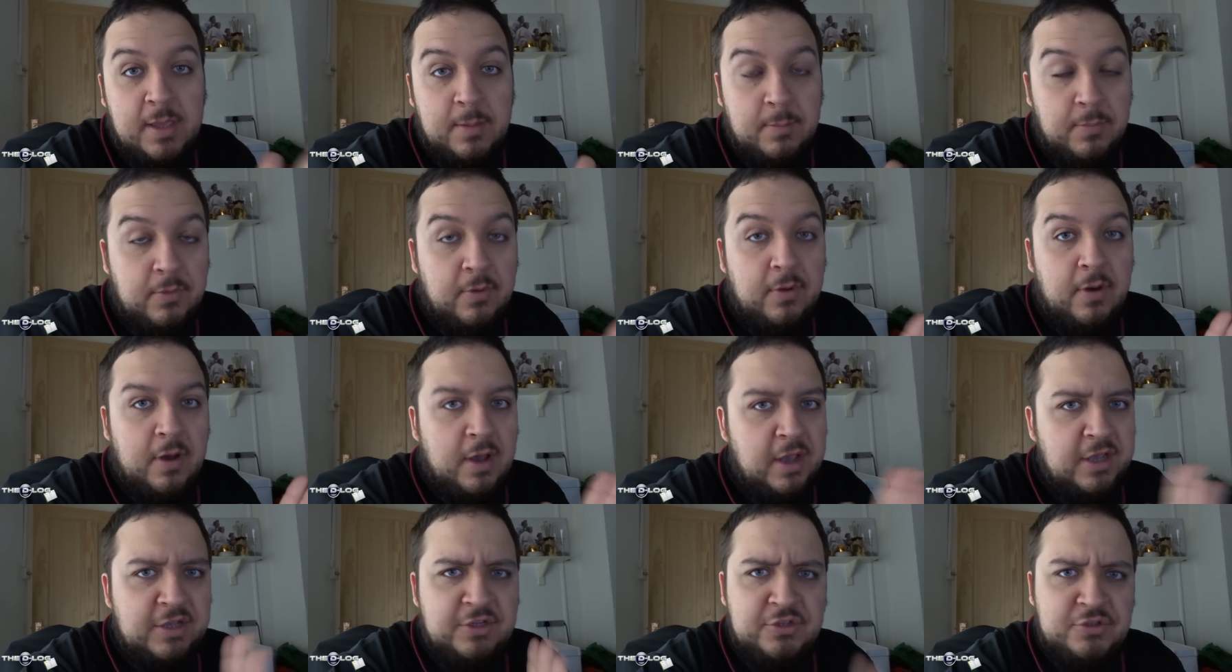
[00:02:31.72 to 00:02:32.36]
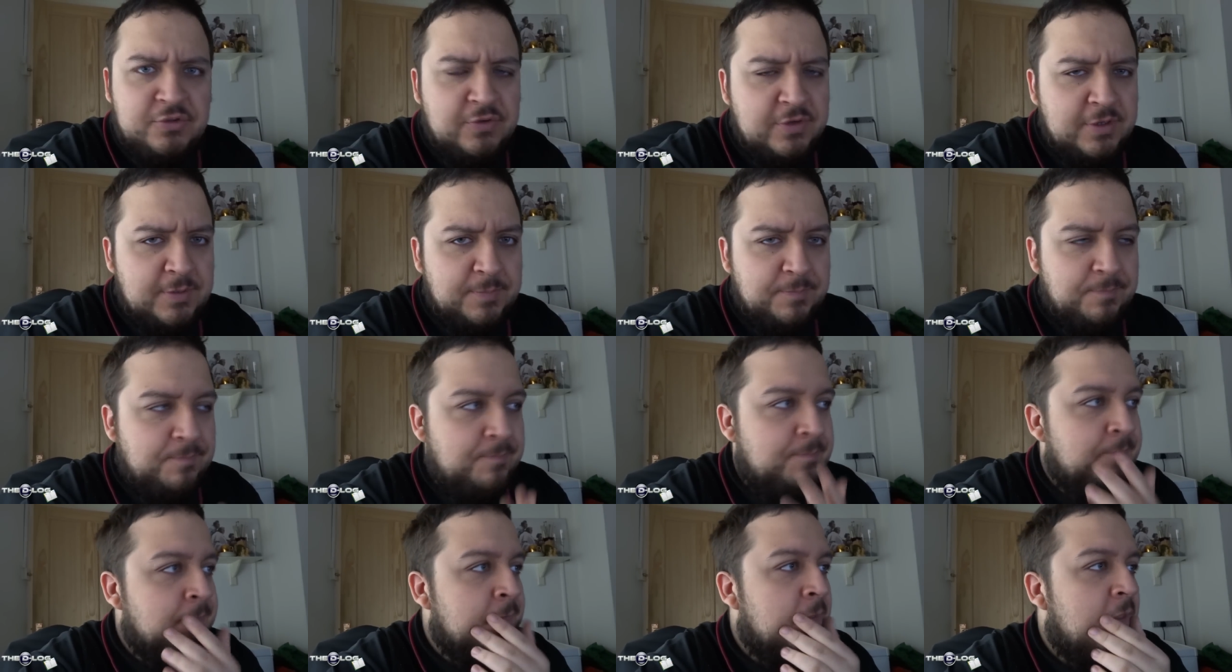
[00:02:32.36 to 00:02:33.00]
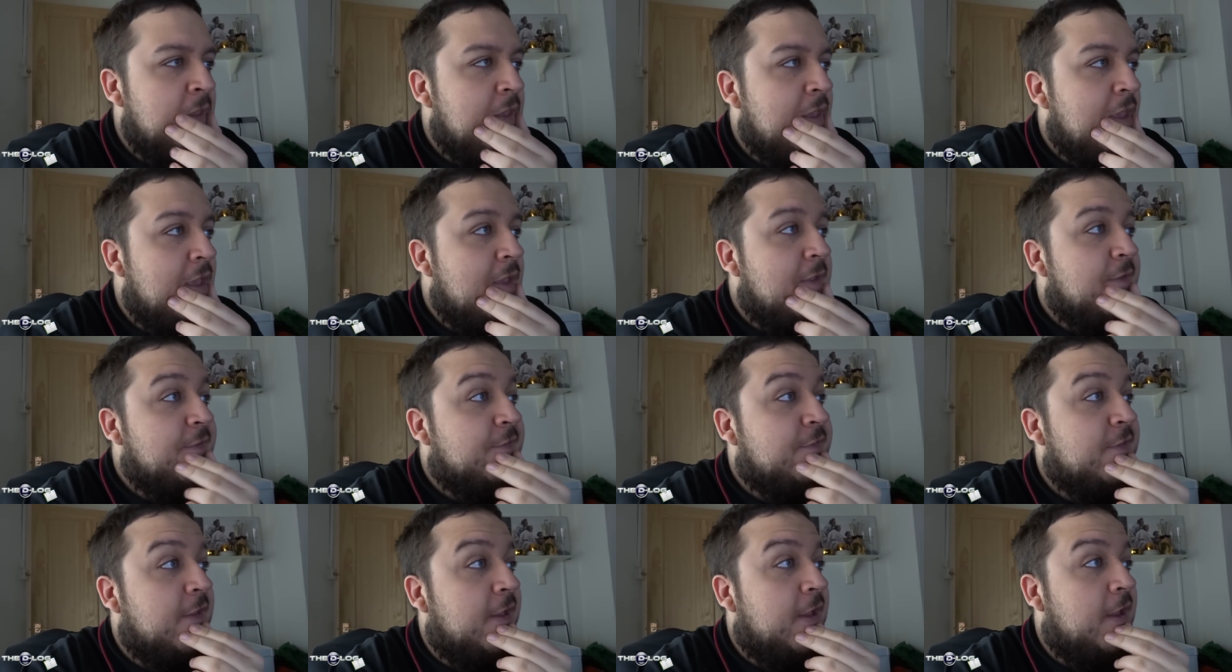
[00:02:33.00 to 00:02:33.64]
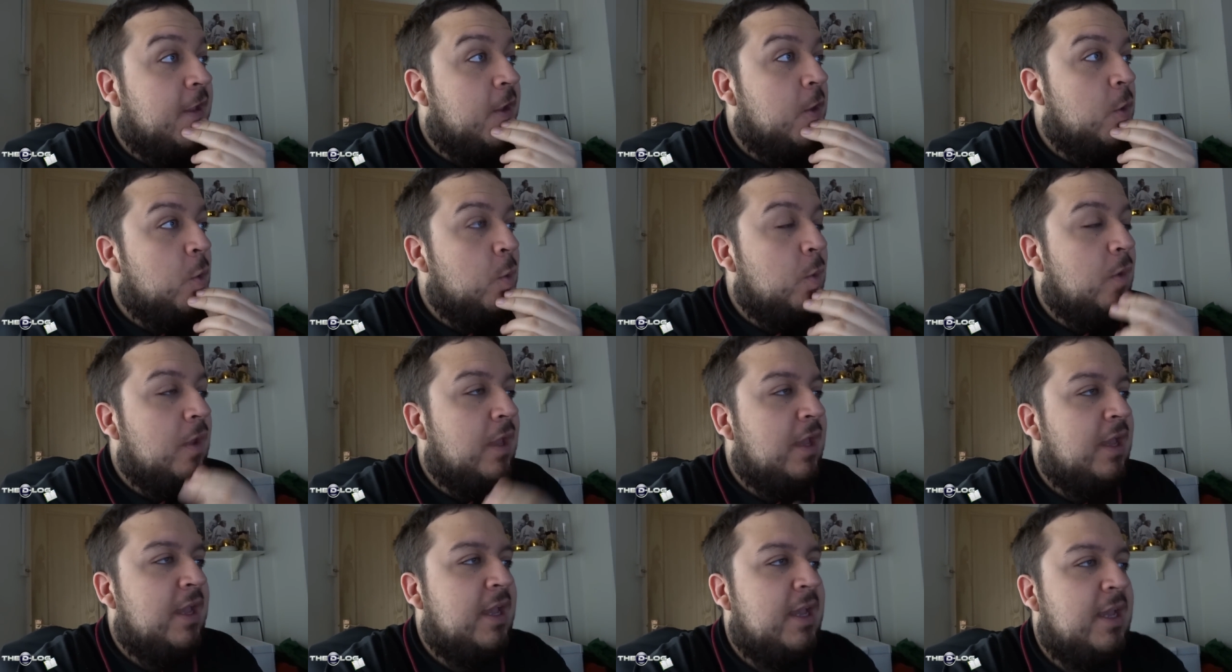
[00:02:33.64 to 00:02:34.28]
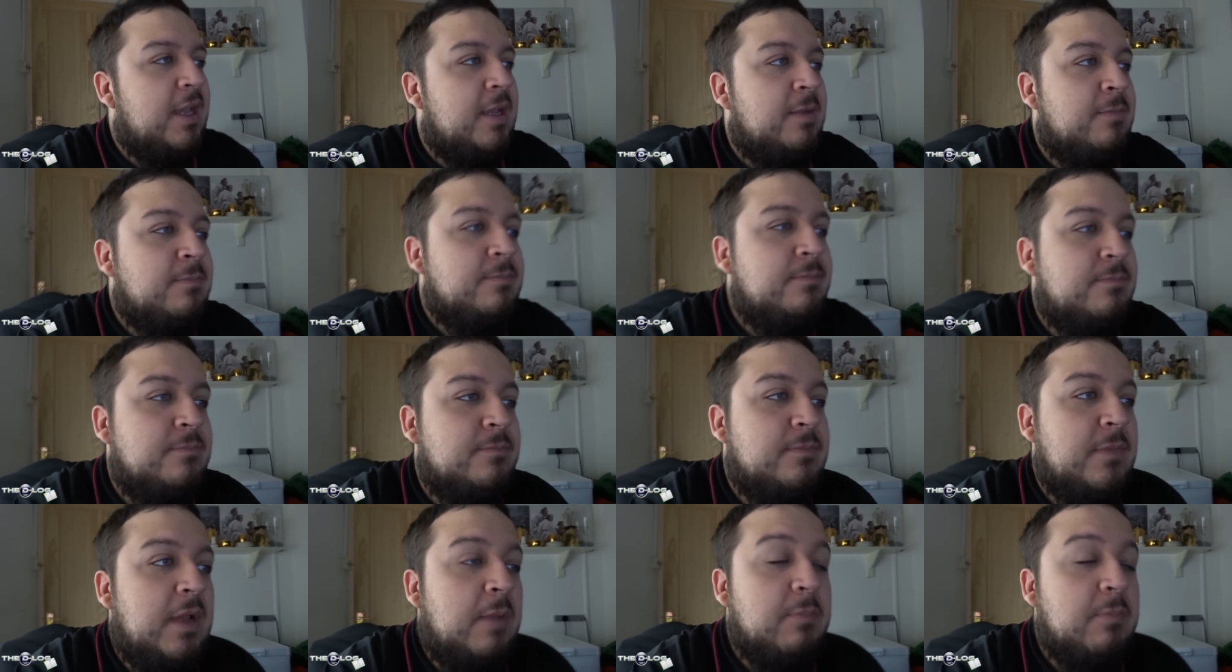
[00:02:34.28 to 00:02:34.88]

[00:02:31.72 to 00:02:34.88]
but I enjoy them. So um,